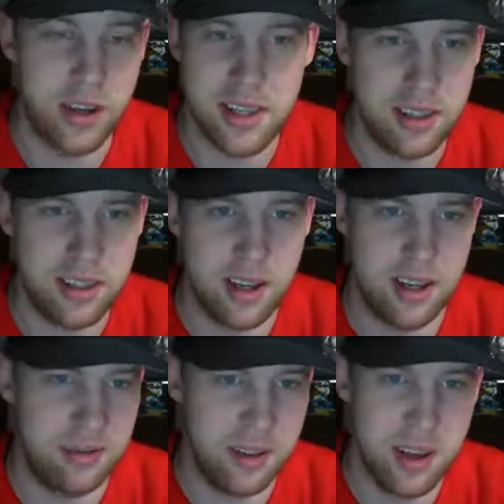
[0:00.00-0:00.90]

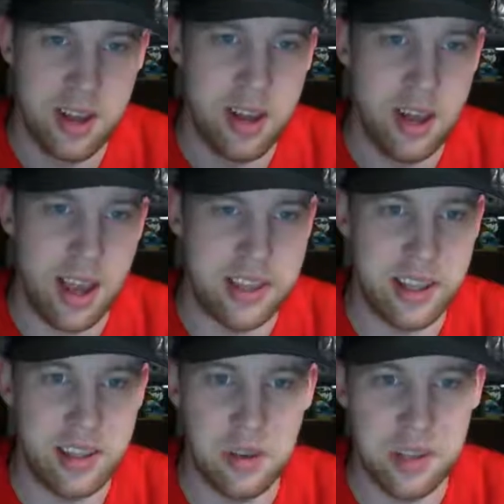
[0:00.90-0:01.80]
I think the only
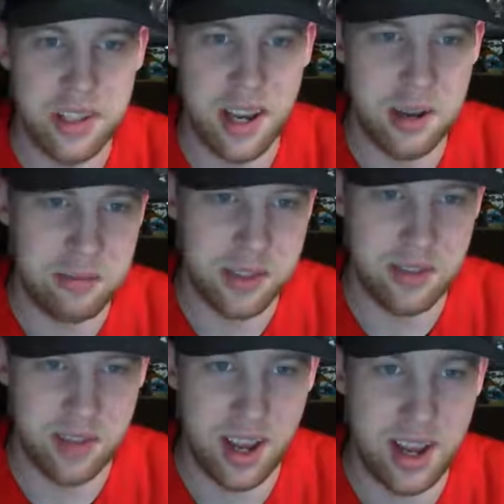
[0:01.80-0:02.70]
times I've died
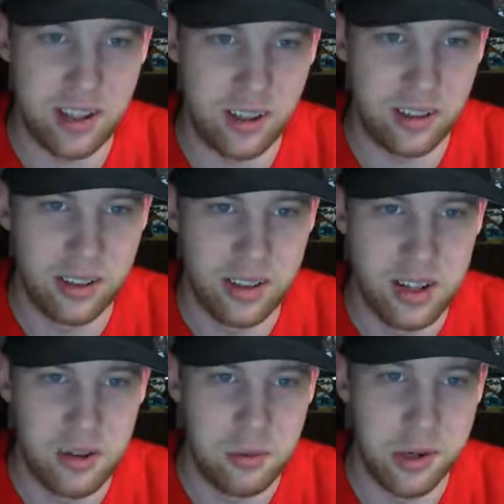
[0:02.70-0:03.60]
are when I
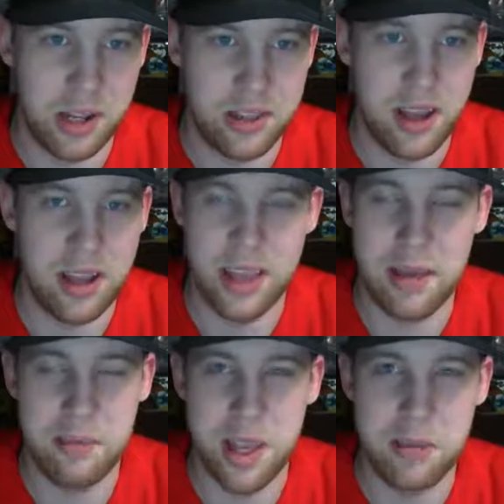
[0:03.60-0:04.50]
thought that maybe
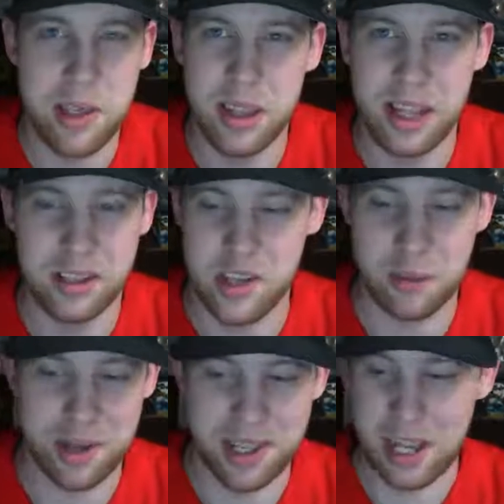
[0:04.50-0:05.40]
like jumping down a
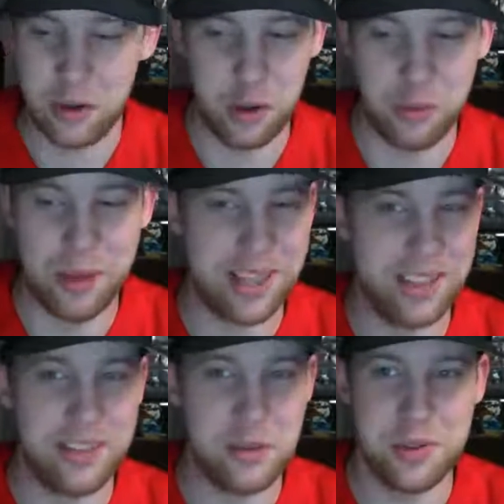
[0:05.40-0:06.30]
hole might lead to a
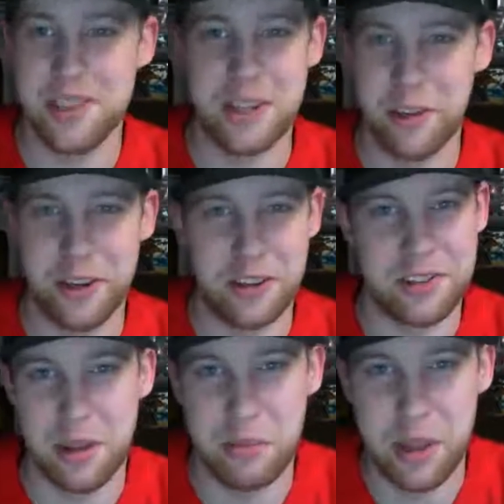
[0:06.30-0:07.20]
secret or
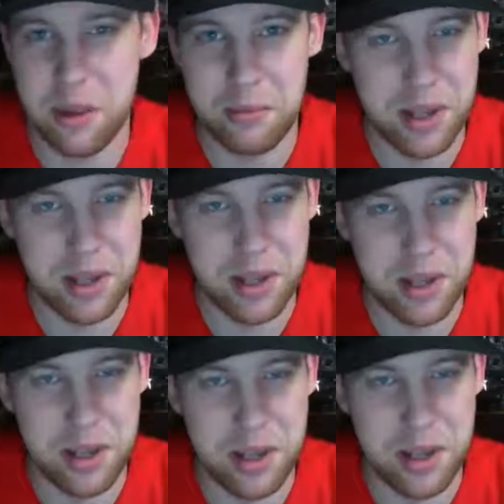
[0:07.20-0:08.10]
something, but
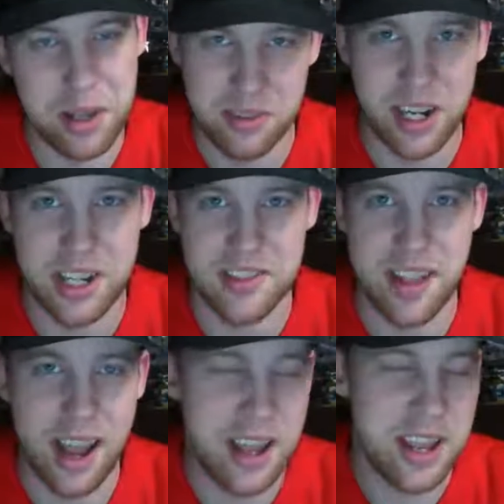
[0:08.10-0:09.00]
then I
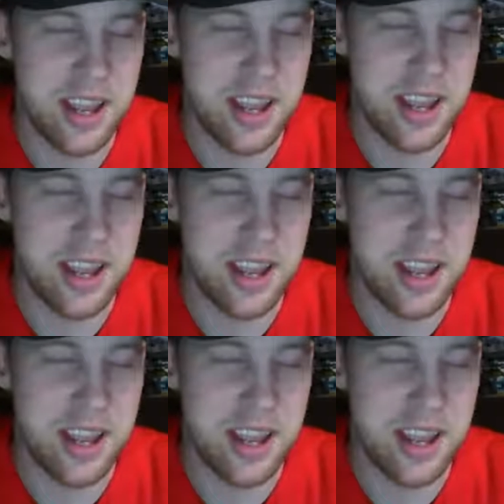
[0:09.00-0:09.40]
just die.